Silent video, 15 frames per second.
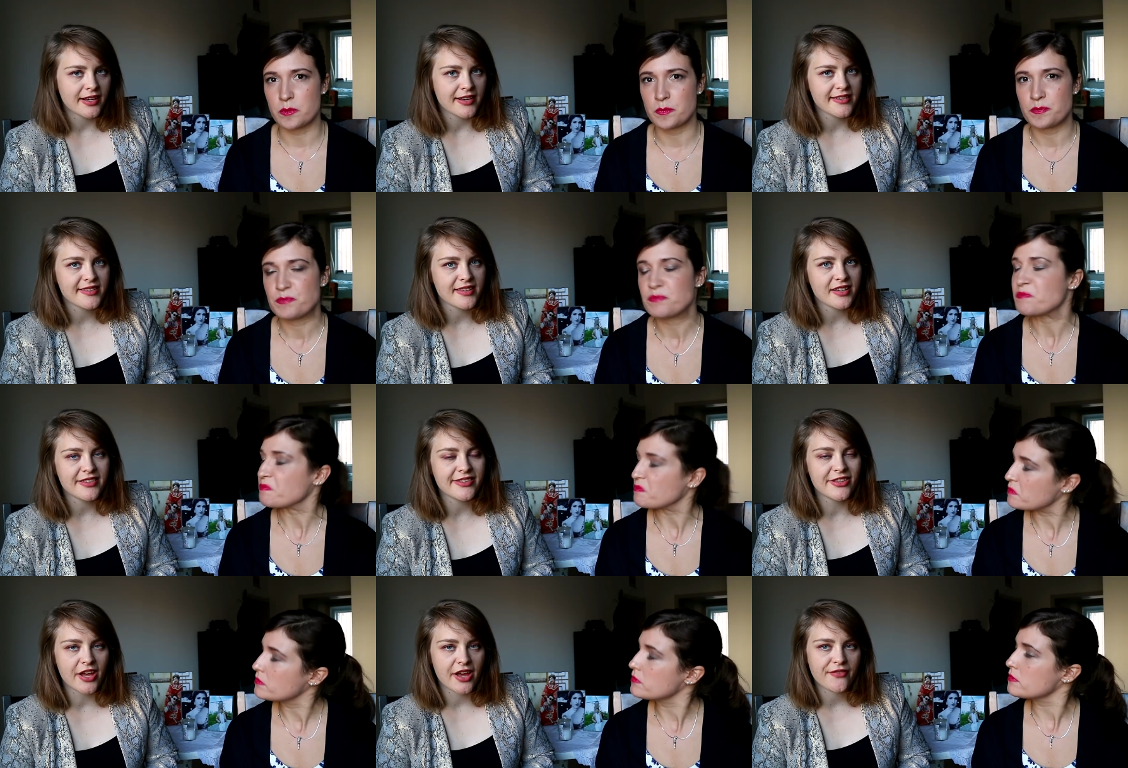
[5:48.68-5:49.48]
Speaker 1: It's,
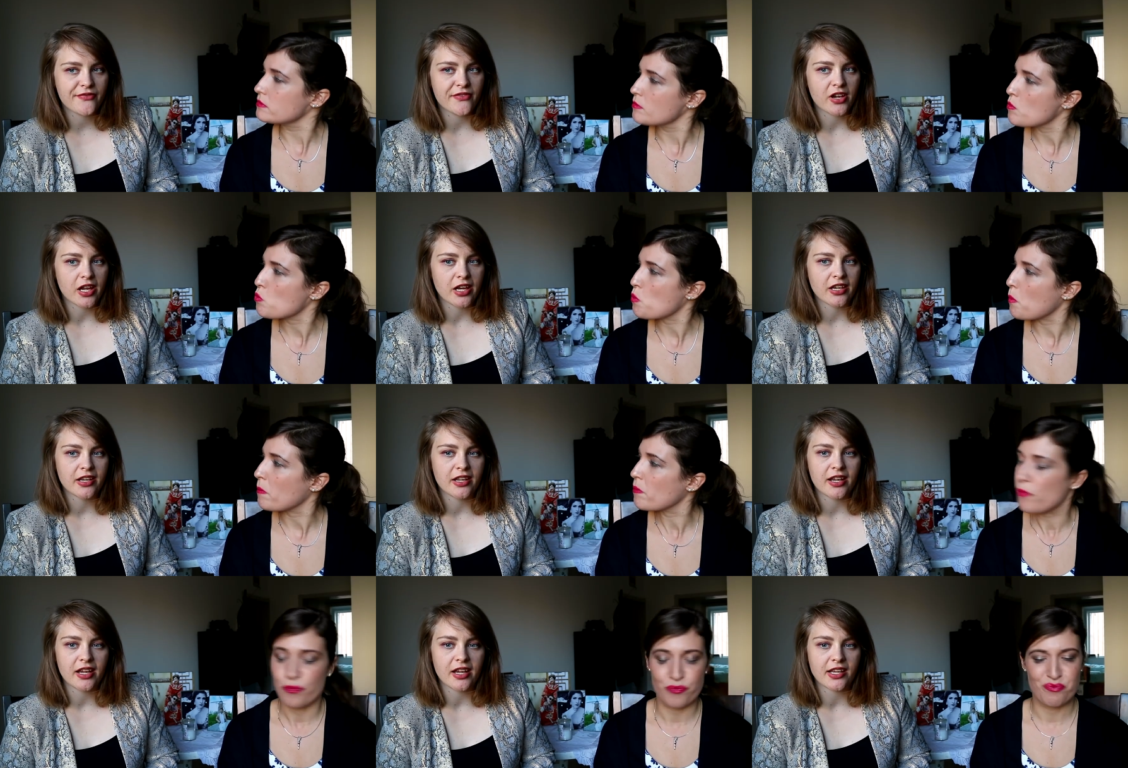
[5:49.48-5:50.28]
it's not
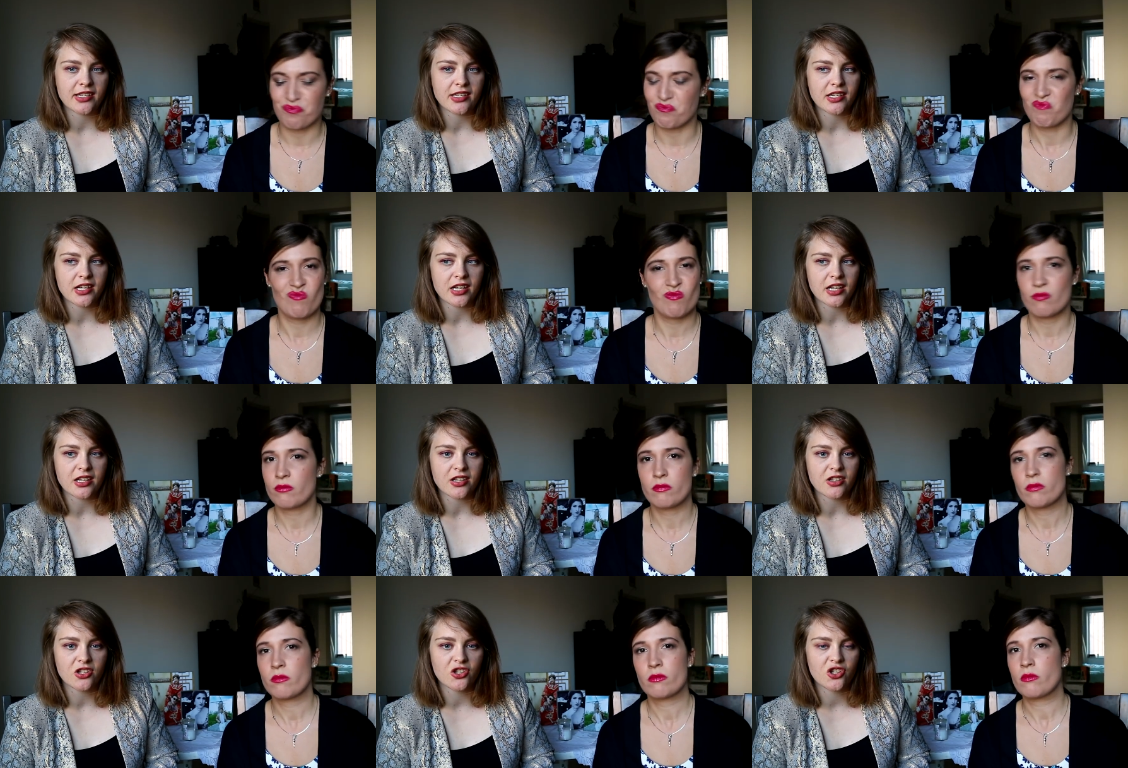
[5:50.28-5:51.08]
fun and
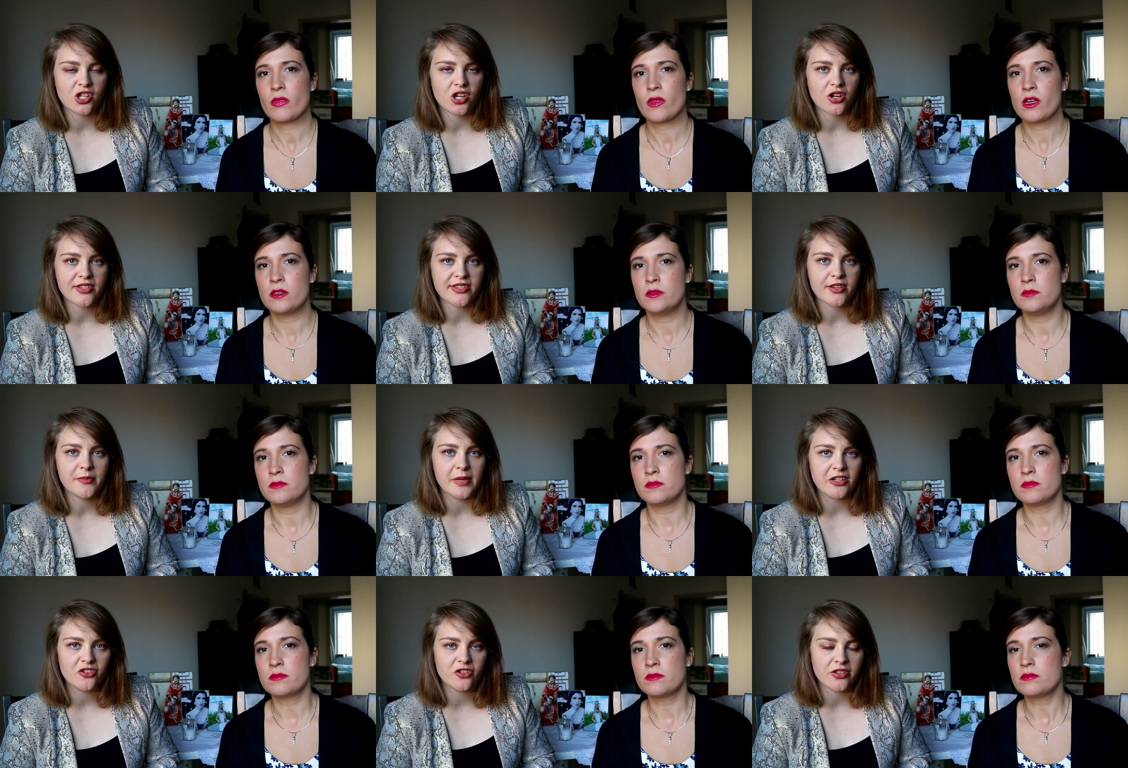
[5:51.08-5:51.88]
and she
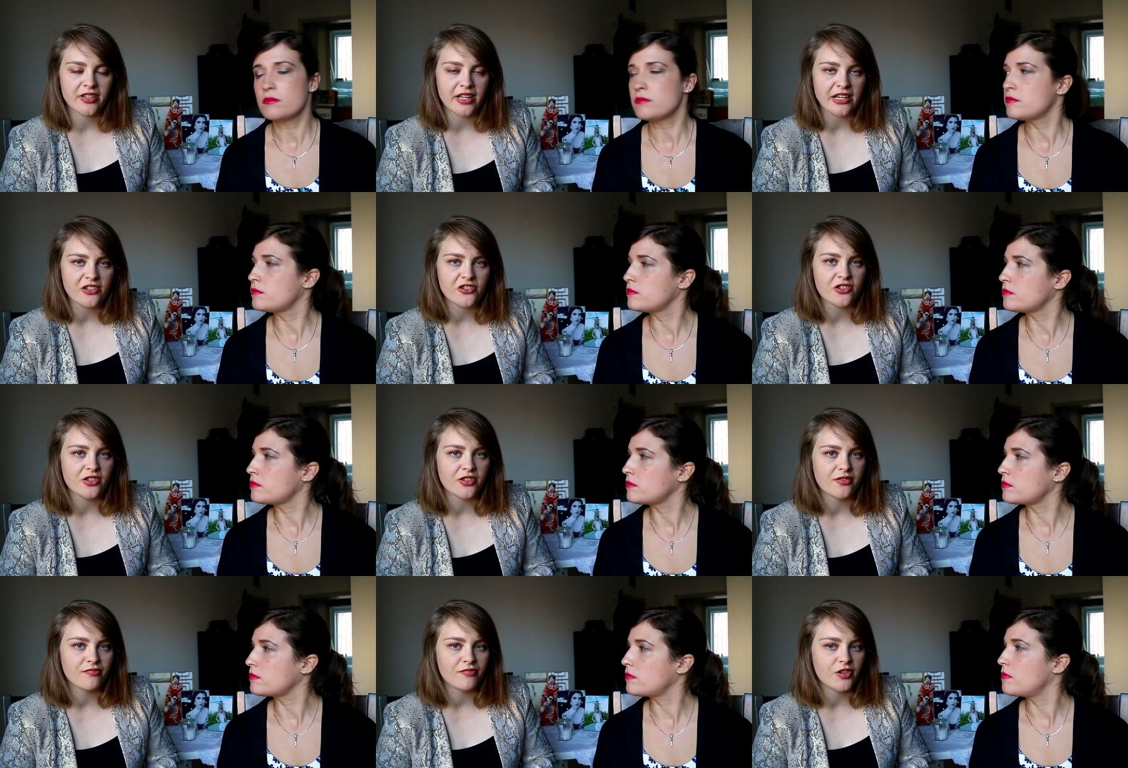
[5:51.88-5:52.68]
also mentioned that
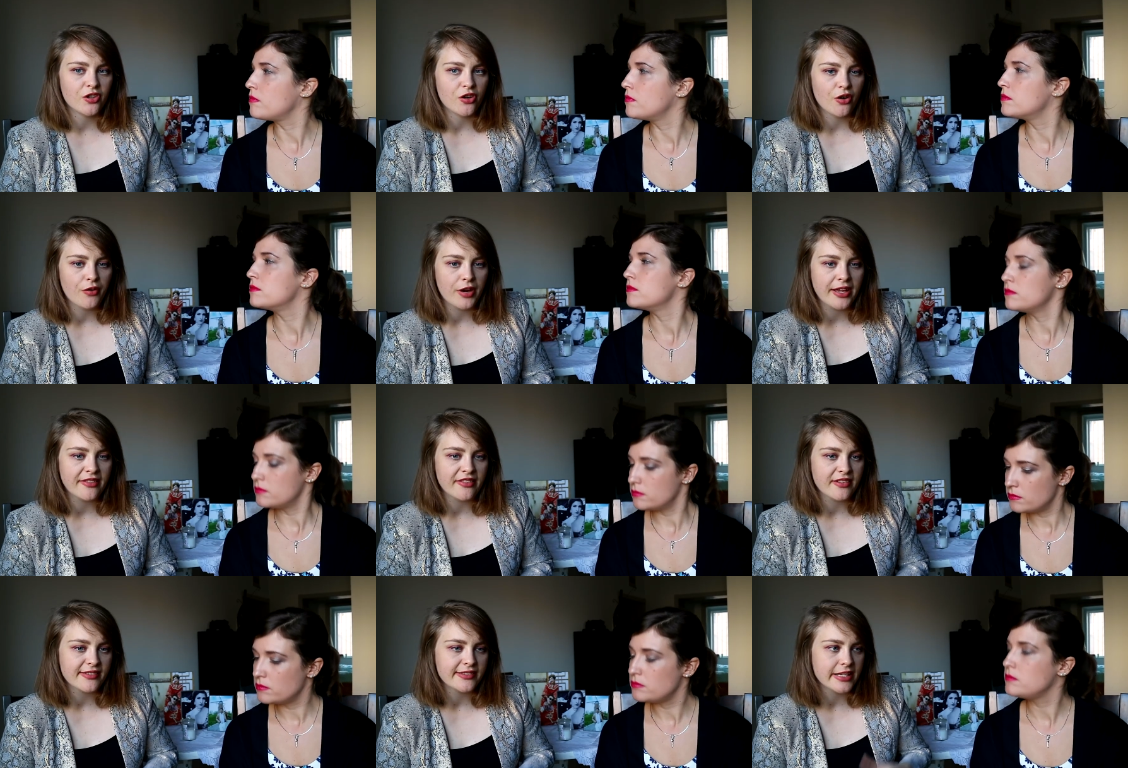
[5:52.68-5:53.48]
she you know
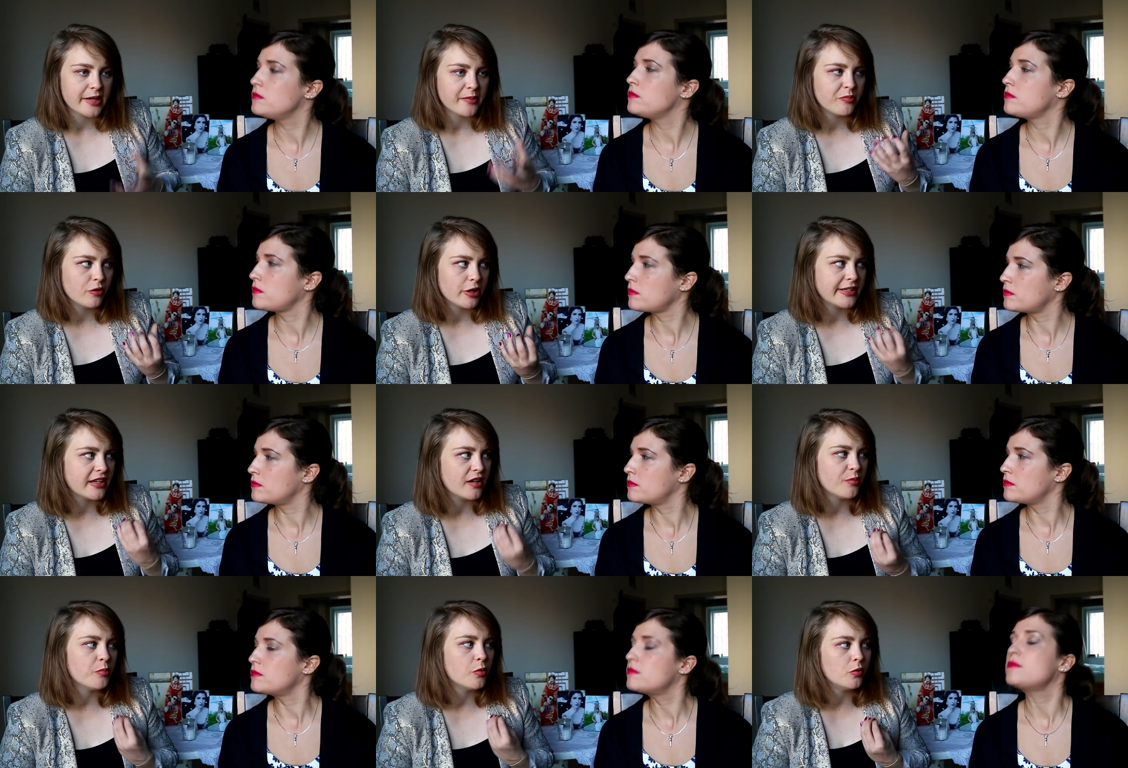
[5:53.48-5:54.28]
had these like
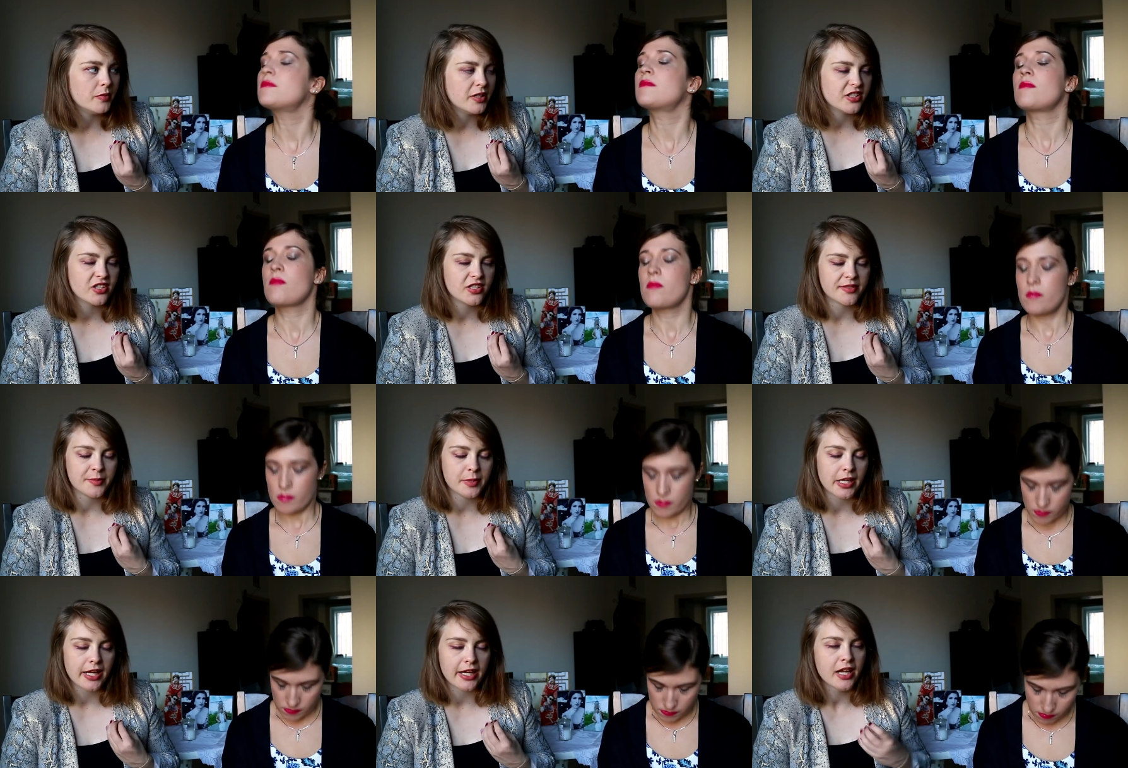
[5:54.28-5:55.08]
breakdown moments
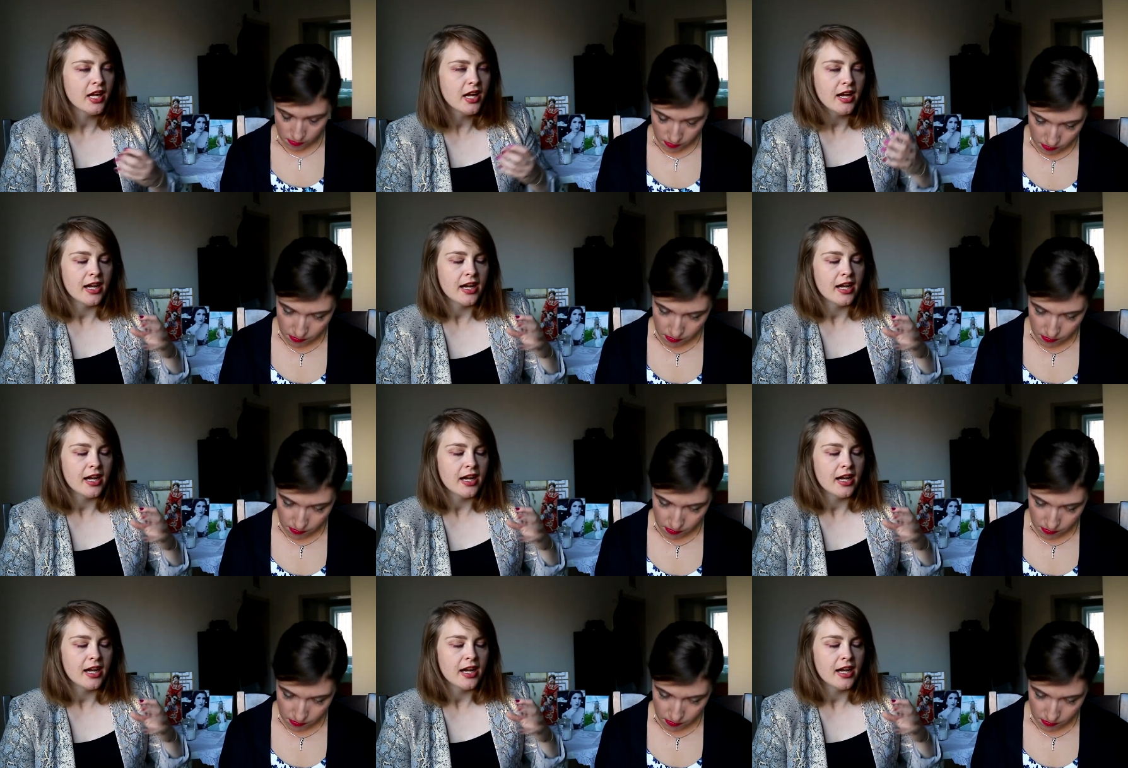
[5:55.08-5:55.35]
just be like